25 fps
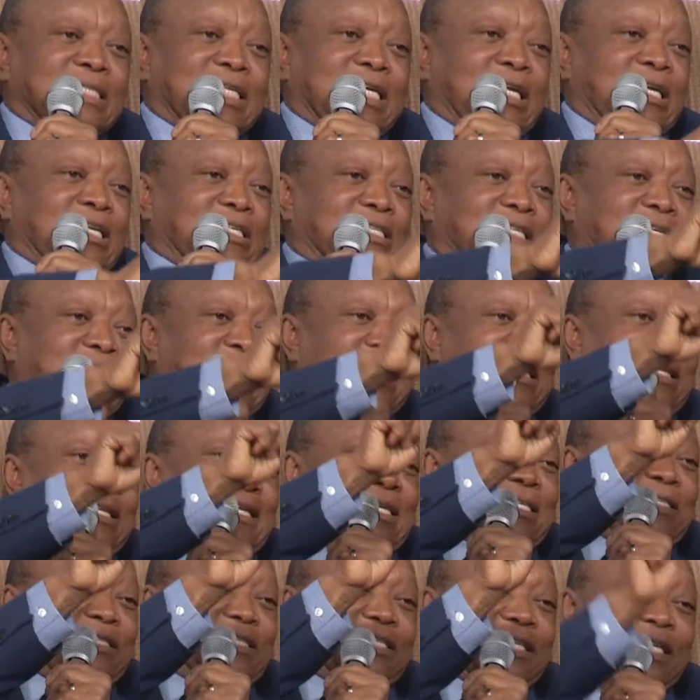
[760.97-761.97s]

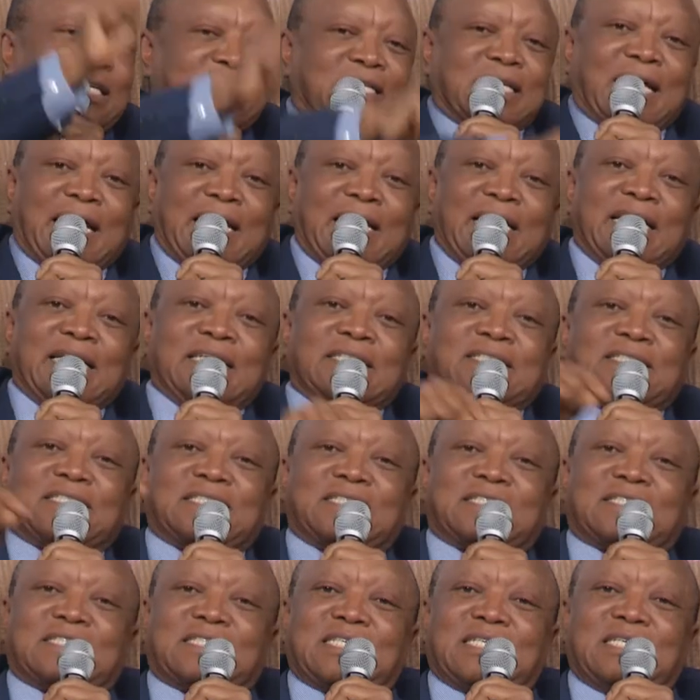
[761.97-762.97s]
the signaling
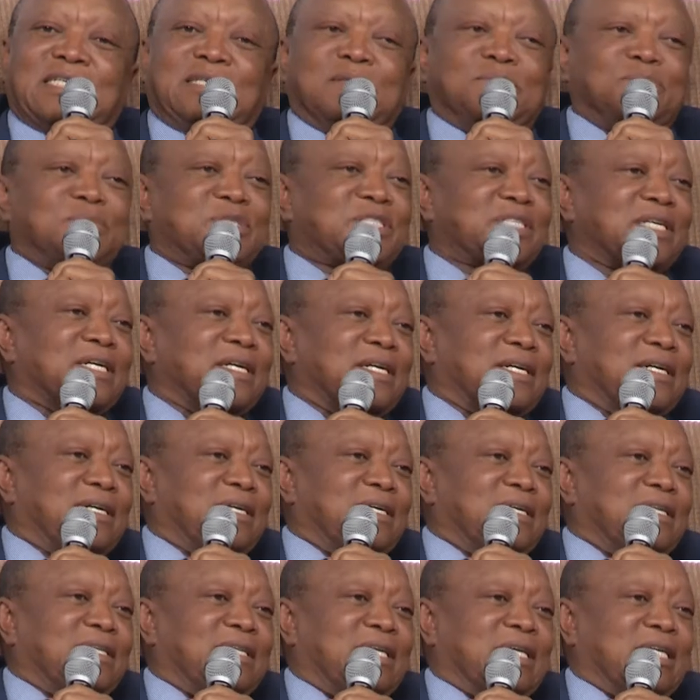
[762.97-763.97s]
systems,
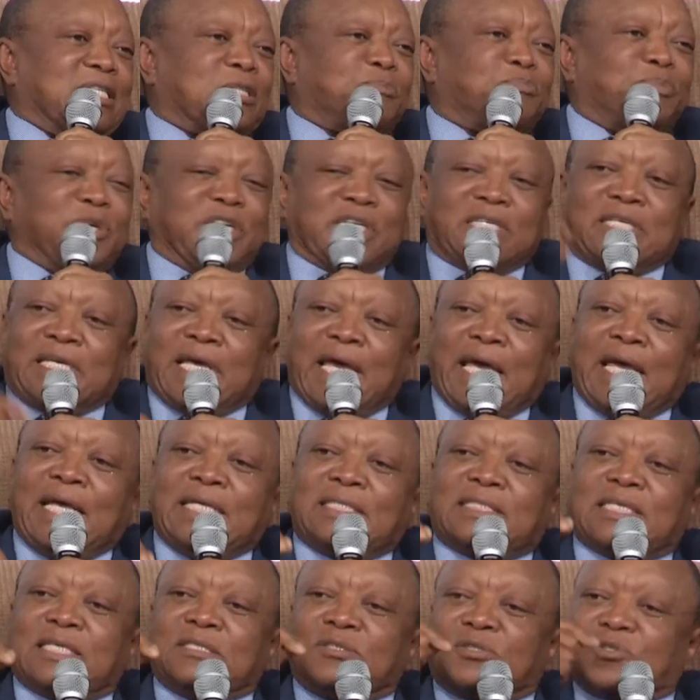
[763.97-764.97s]
the speed
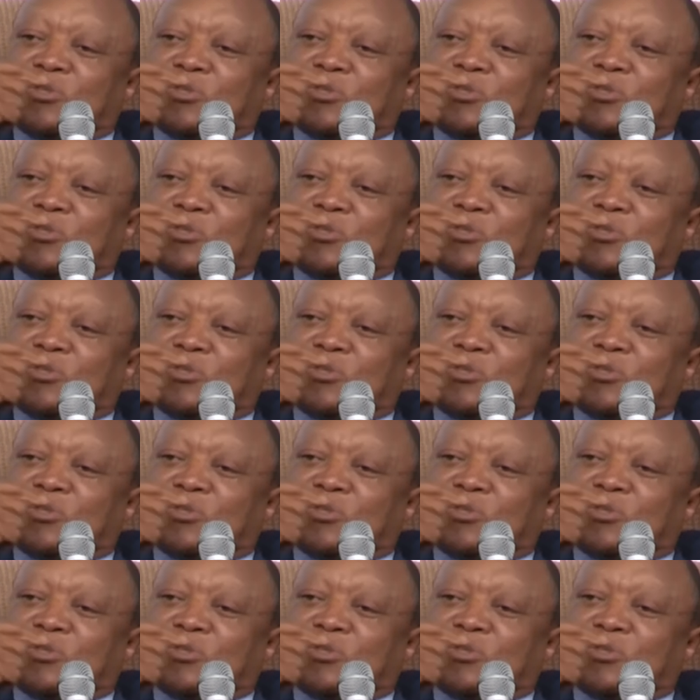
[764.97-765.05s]
gates and